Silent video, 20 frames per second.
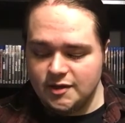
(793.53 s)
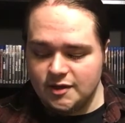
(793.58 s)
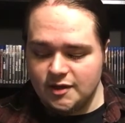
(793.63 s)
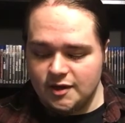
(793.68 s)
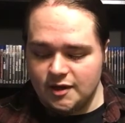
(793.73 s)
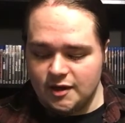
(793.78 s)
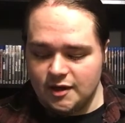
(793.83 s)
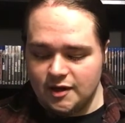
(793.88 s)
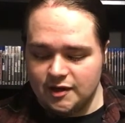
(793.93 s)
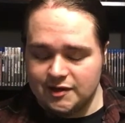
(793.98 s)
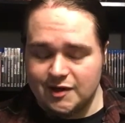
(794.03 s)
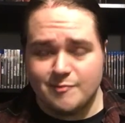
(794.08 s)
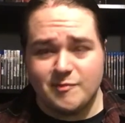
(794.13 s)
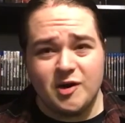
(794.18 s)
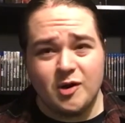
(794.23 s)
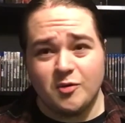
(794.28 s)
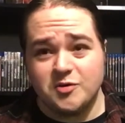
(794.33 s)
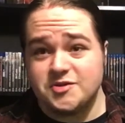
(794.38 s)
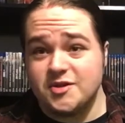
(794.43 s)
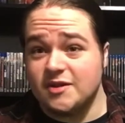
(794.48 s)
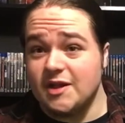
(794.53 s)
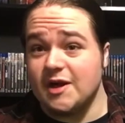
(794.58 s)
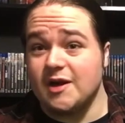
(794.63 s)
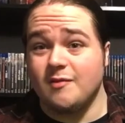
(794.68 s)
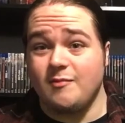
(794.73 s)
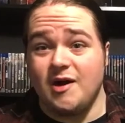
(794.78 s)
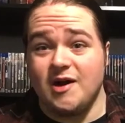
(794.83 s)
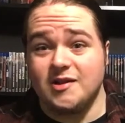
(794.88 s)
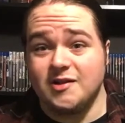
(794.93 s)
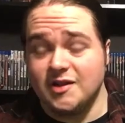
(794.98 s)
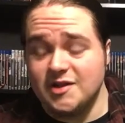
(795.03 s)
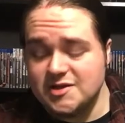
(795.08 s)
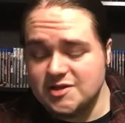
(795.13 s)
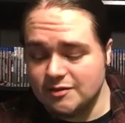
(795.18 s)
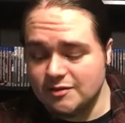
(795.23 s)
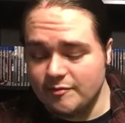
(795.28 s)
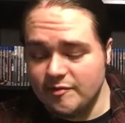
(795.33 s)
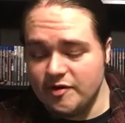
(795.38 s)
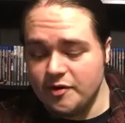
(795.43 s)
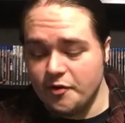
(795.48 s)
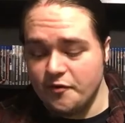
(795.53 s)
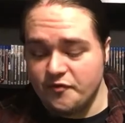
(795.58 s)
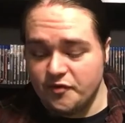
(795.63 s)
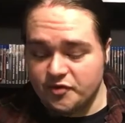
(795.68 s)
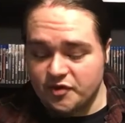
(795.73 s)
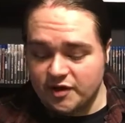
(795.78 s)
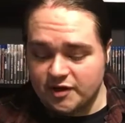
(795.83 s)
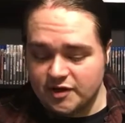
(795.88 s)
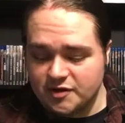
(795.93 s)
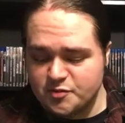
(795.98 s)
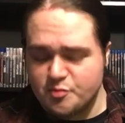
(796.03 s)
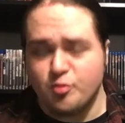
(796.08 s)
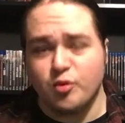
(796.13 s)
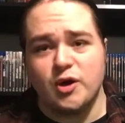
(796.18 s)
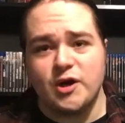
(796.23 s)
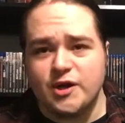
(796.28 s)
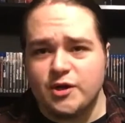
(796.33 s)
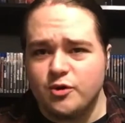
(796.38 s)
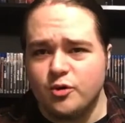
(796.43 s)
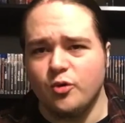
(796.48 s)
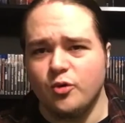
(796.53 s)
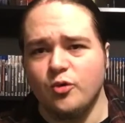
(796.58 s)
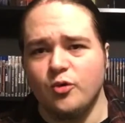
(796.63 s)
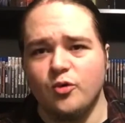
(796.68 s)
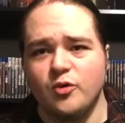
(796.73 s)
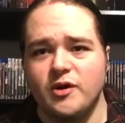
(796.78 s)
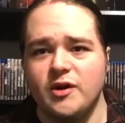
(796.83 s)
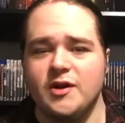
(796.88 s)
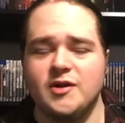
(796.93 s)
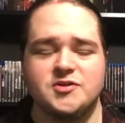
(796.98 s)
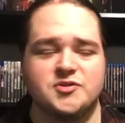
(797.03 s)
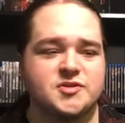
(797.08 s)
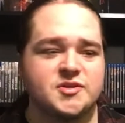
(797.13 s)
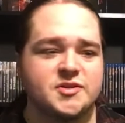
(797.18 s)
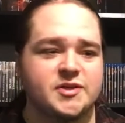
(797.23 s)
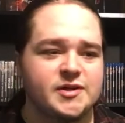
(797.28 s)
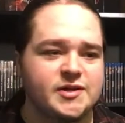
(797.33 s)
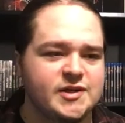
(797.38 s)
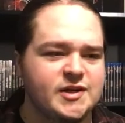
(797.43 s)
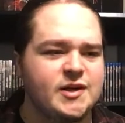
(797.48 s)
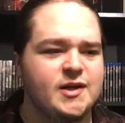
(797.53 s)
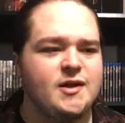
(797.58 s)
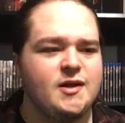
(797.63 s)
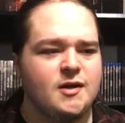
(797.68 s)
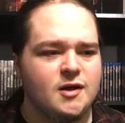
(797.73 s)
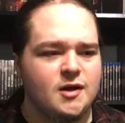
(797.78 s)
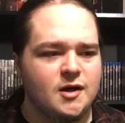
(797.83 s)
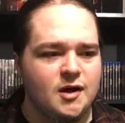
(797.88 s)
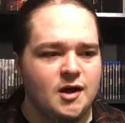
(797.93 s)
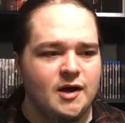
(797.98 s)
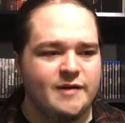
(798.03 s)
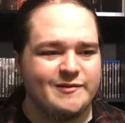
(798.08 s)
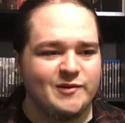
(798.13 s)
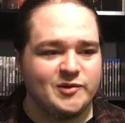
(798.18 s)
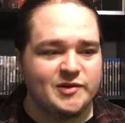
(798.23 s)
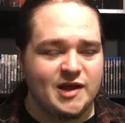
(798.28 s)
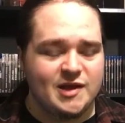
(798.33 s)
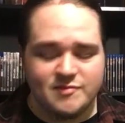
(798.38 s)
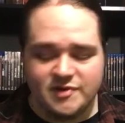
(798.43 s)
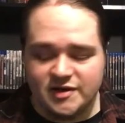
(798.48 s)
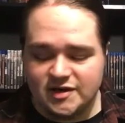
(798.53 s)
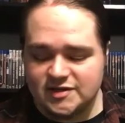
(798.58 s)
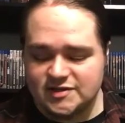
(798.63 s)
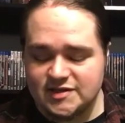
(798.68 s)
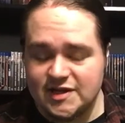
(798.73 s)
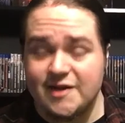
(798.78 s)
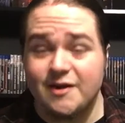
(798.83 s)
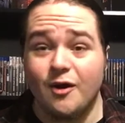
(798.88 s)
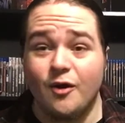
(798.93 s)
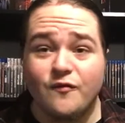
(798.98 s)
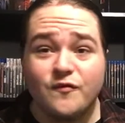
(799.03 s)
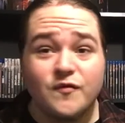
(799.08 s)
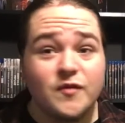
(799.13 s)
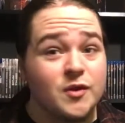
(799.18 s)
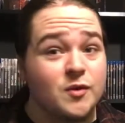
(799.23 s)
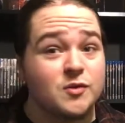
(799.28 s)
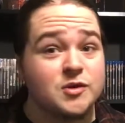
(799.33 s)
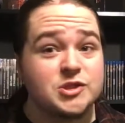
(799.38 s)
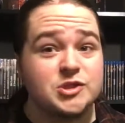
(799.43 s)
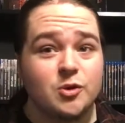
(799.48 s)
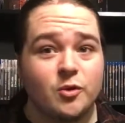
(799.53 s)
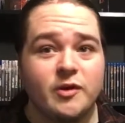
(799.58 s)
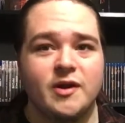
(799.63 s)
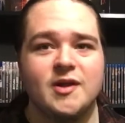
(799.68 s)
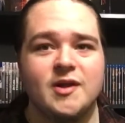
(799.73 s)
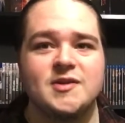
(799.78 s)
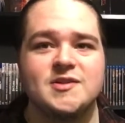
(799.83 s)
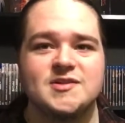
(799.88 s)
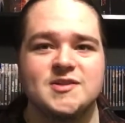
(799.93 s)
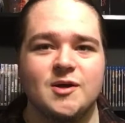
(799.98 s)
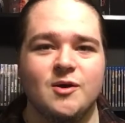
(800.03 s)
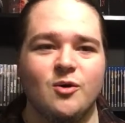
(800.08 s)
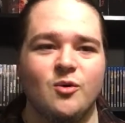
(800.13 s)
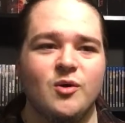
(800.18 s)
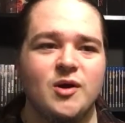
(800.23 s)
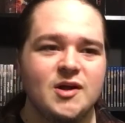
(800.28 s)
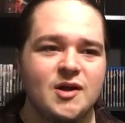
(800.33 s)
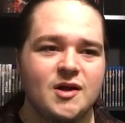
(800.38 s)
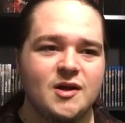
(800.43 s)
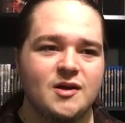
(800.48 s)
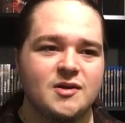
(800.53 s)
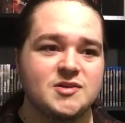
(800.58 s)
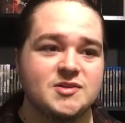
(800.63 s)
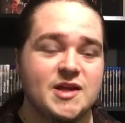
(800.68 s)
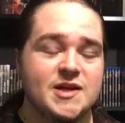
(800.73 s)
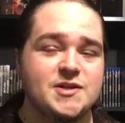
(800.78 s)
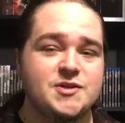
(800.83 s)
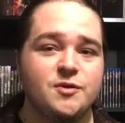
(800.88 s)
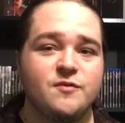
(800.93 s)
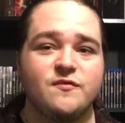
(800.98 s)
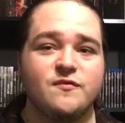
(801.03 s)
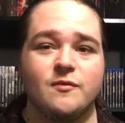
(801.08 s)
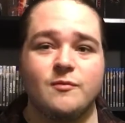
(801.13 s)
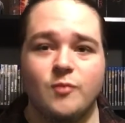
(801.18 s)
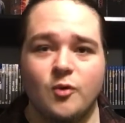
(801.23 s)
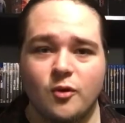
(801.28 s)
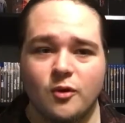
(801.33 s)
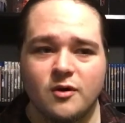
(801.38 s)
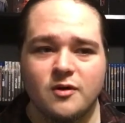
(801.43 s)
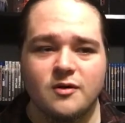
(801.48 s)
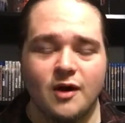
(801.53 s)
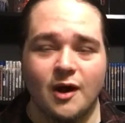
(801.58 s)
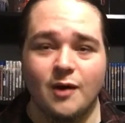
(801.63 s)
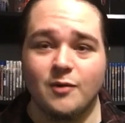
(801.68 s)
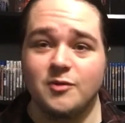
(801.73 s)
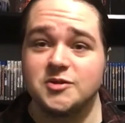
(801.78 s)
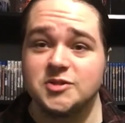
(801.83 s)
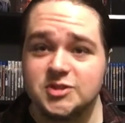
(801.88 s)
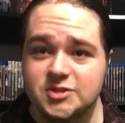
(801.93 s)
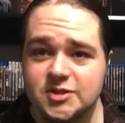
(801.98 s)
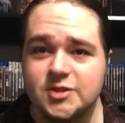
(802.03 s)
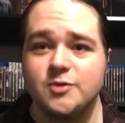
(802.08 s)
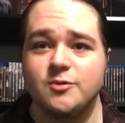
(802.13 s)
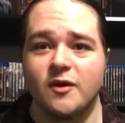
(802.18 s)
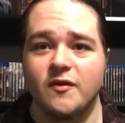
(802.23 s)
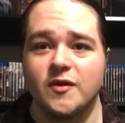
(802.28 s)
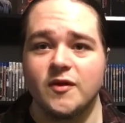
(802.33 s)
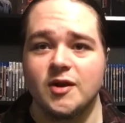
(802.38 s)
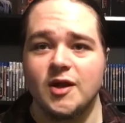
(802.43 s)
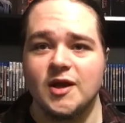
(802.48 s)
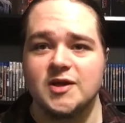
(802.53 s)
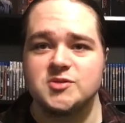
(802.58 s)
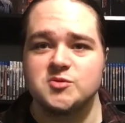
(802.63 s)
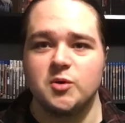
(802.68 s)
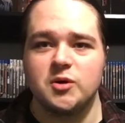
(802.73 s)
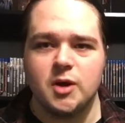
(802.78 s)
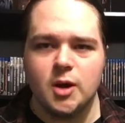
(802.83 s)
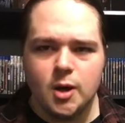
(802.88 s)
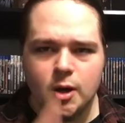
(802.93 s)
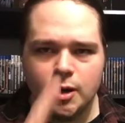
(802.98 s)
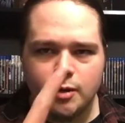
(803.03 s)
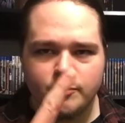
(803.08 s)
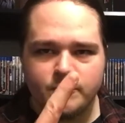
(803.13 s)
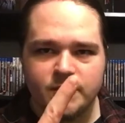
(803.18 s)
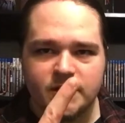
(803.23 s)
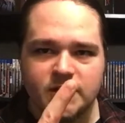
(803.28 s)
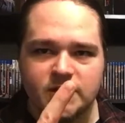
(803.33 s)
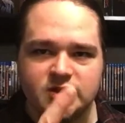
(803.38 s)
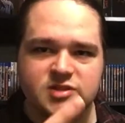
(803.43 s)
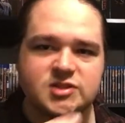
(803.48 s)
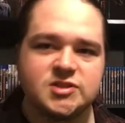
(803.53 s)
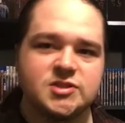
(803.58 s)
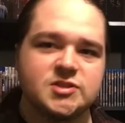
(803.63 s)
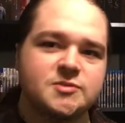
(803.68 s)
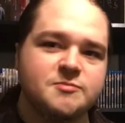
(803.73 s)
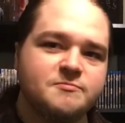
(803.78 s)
Let me know what you think of my list. Let me know if you think it's pretty cool and interesting. But with that being said, hopefully you enjoyed it, so stay tuned for more. I will see you on the next one. Peace.